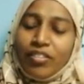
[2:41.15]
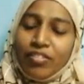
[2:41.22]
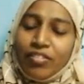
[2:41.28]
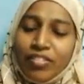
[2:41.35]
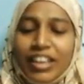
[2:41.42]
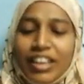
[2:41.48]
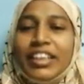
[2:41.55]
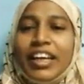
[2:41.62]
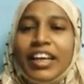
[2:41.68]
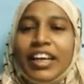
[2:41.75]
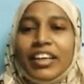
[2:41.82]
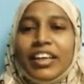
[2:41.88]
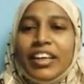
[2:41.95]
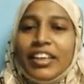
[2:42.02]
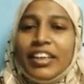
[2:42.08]
Well
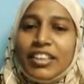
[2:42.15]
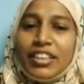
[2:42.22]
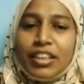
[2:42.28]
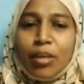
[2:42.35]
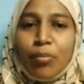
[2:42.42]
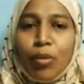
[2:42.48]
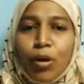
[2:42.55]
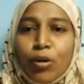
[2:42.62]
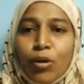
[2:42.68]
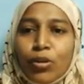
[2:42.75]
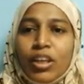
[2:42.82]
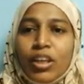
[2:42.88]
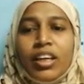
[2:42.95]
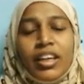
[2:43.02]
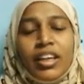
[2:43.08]
done. It is
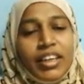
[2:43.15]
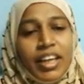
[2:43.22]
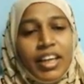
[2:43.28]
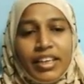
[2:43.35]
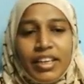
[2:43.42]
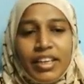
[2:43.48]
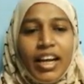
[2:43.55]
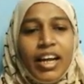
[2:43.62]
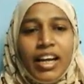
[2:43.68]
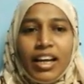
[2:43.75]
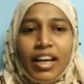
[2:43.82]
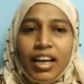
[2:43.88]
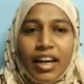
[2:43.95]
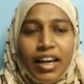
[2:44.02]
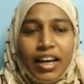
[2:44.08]
about data
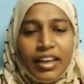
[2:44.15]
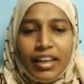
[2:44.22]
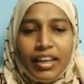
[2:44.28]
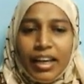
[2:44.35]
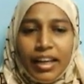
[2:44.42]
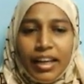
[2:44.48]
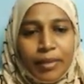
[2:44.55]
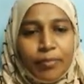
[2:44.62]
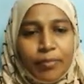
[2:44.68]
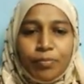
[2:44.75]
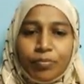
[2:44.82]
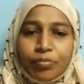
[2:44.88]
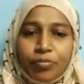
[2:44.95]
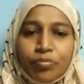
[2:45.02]
handling.